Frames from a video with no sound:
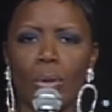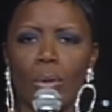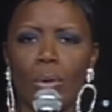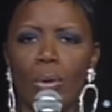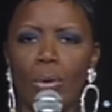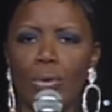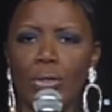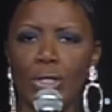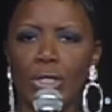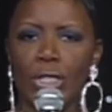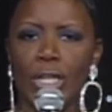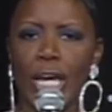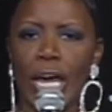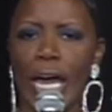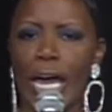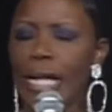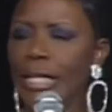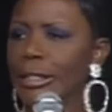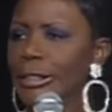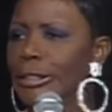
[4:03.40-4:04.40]
Ooh,
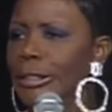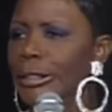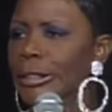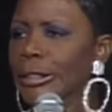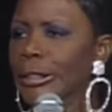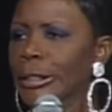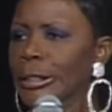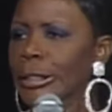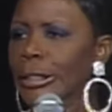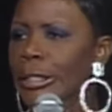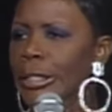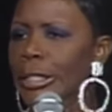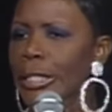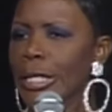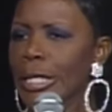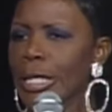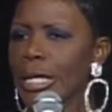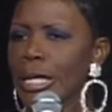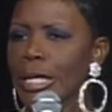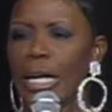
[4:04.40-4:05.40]
shit.
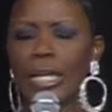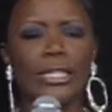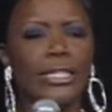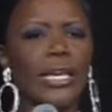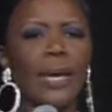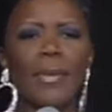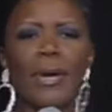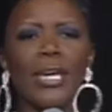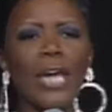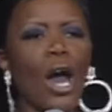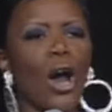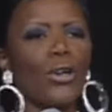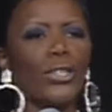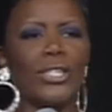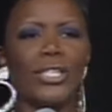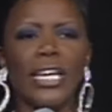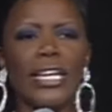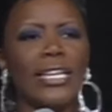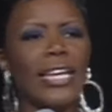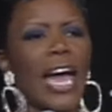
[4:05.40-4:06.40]
Cause some of y'all
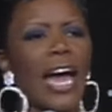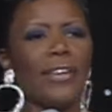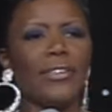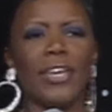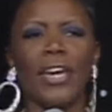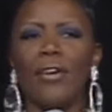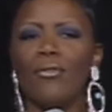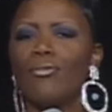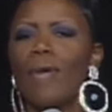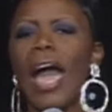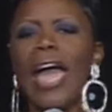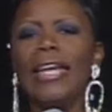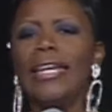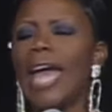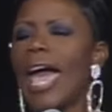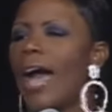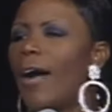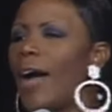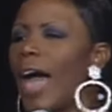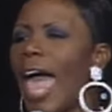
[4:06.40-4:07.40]
sitting out there right
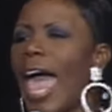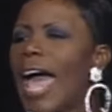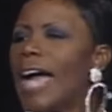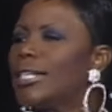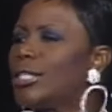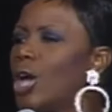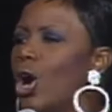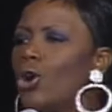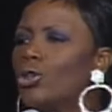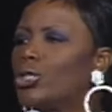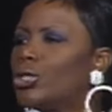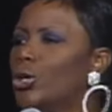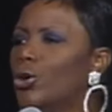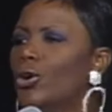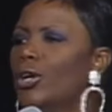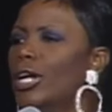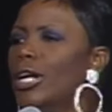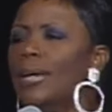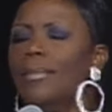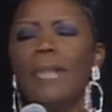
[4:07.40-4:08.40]
now, asshole
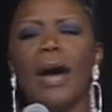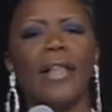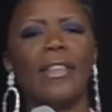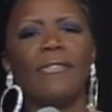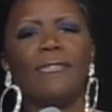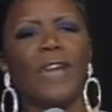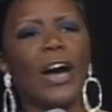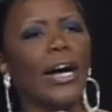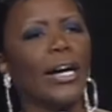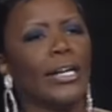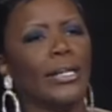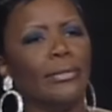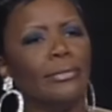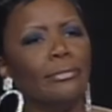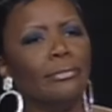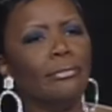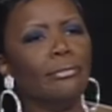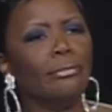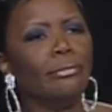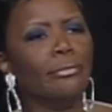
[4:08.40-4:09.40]
sword in the motherfucker,
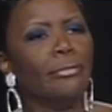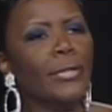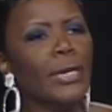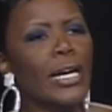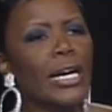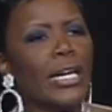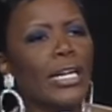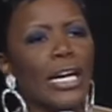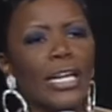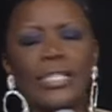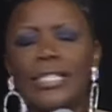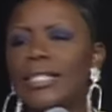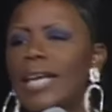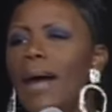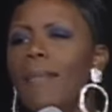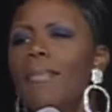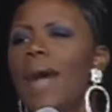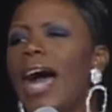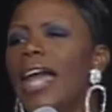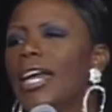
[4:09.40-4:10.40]
cause
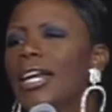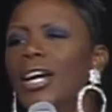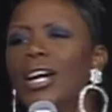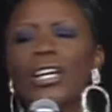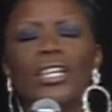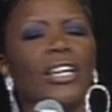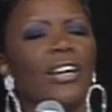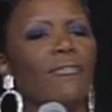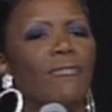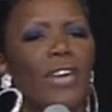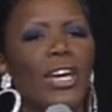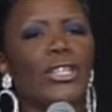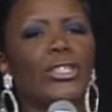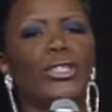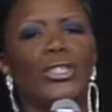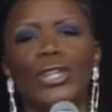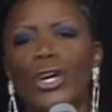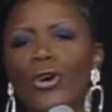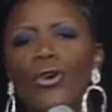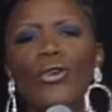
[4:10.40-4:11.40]
somebody done
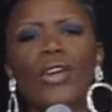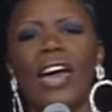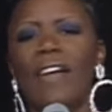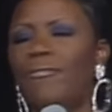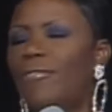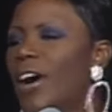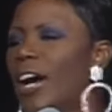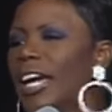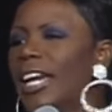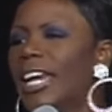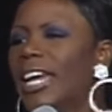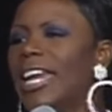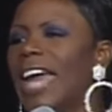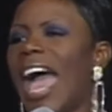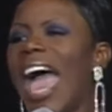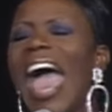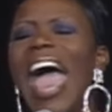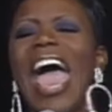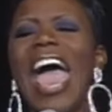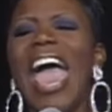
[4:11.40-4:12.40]
convinced you that fucking in
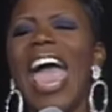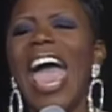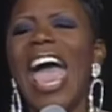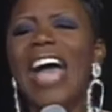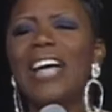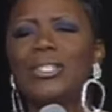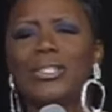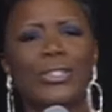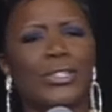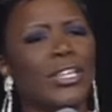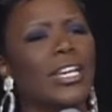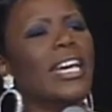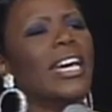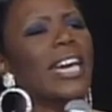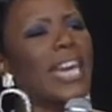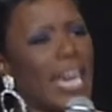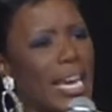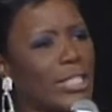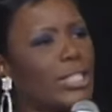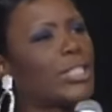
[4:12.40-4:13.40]
the ass
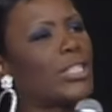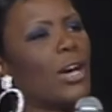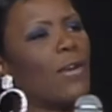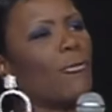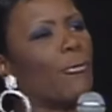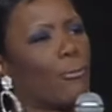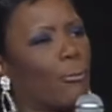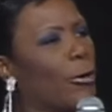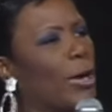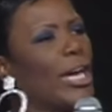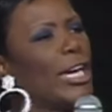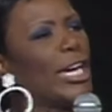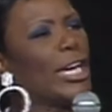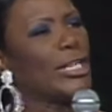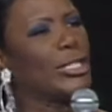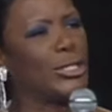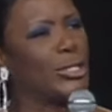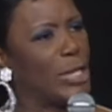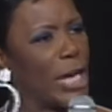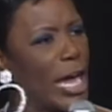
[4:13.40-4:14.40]
is some freaky
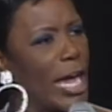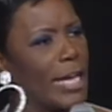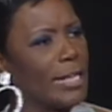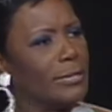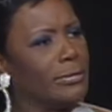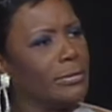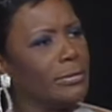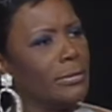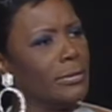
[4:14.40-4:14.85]
shit.